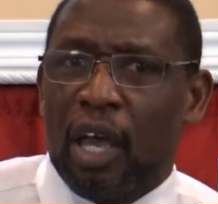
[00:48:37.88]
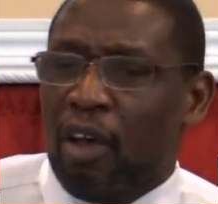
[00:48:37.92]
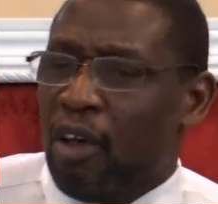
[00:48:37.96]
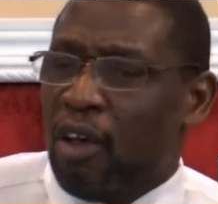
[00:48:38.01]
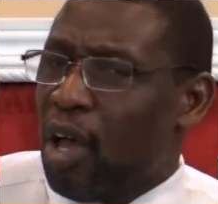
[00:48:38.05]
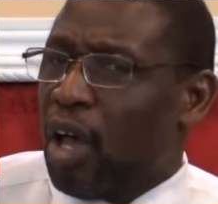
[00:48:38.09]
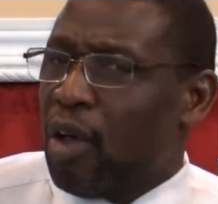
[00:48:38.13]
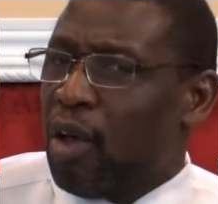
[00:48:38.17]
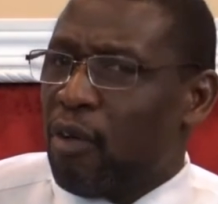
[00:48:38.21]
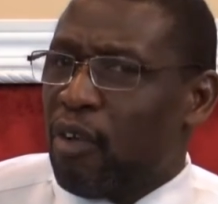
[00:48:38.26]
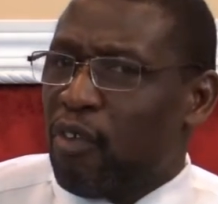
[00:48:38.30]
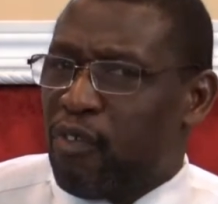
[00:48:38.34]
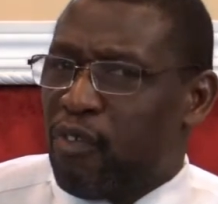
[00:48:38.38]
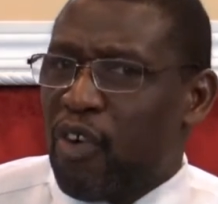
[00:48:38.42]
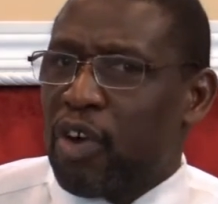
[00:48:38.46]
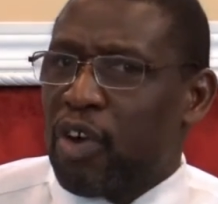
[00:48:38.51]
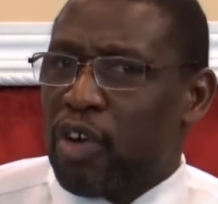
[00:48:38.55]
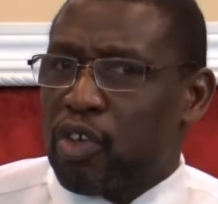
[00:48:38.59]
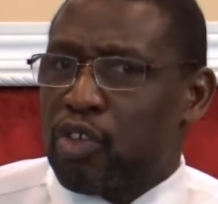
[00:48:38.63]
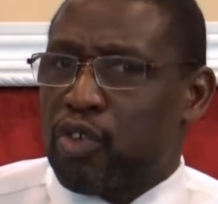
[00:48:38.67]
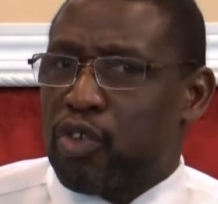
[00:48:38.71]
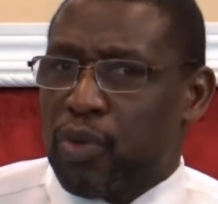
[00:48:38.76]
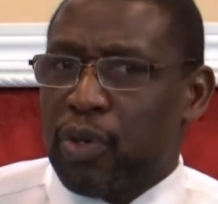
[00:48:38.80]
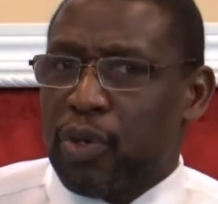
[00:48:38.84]
Uh, for
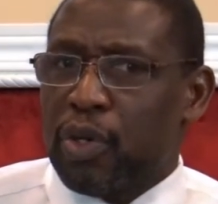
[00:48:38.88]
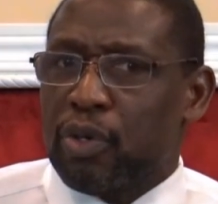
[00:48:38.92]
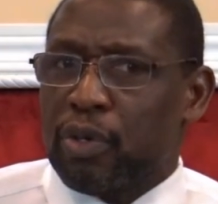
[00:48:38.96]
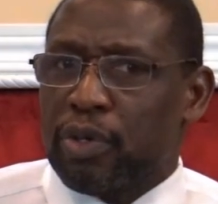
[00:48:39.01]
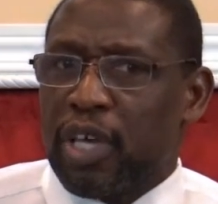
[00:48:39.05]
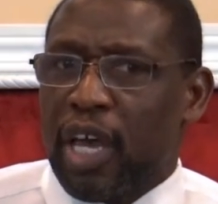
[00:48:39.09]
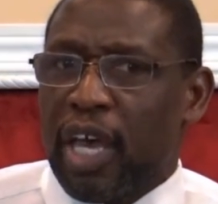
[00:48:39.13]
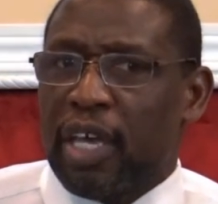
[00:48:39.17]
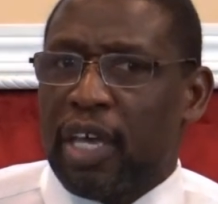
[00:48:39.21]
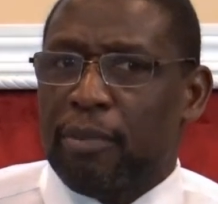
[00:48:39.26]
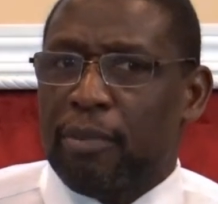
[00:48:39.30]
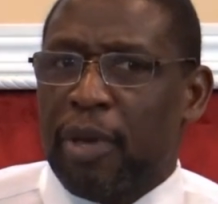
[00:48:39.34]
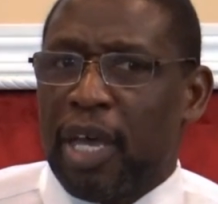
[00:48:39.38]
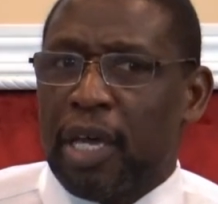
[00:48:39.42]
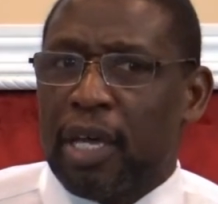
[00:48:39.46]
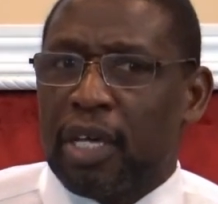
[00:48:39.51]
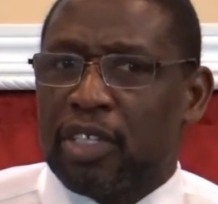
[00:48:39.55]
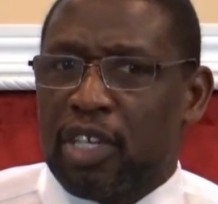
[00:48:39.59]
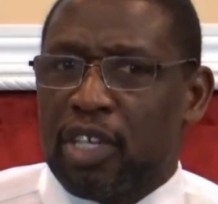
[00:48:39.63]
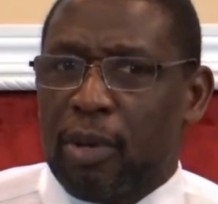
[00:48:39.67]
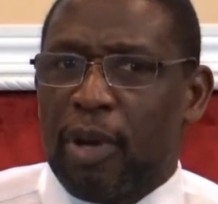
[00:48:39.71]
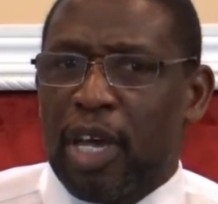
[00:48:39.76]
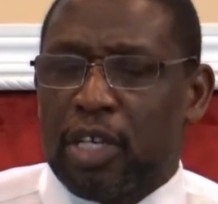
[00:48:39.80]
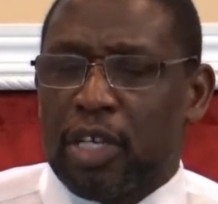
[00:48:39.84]
the truth. Amen.
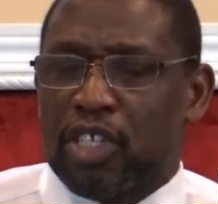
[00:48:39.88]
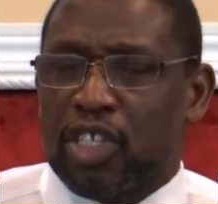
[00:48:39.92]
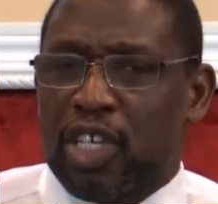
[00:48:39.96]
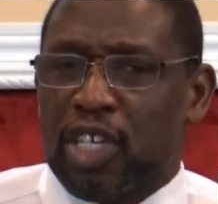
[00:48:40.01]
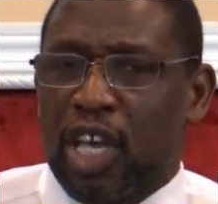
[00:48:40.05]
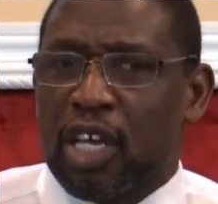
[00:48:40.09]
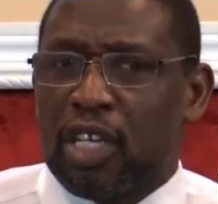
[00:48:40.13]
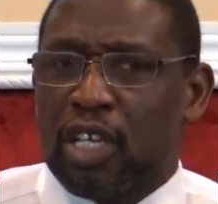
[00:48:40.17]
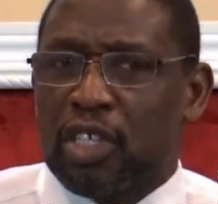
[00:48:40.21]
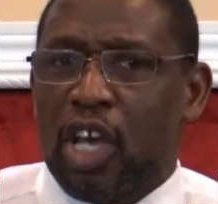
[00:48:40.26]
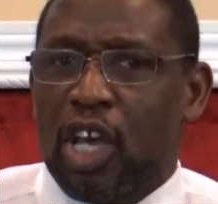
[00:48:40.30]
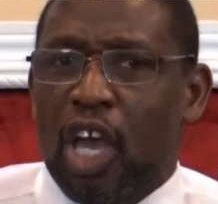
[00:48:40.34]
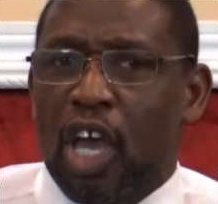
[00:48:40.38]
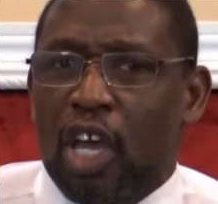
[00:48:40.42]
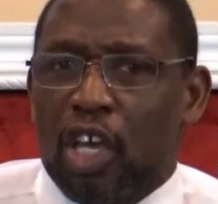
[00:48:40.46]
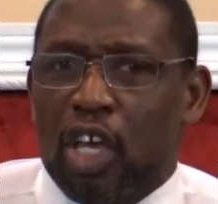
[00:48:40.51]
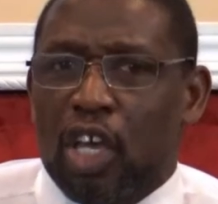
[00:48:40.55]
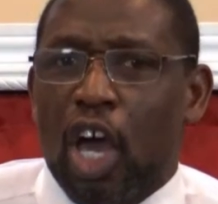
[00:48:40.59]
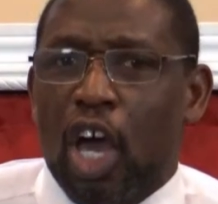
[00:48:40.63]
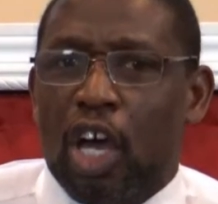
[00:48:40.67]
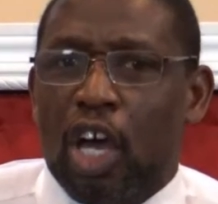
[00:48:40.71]
Somebody says,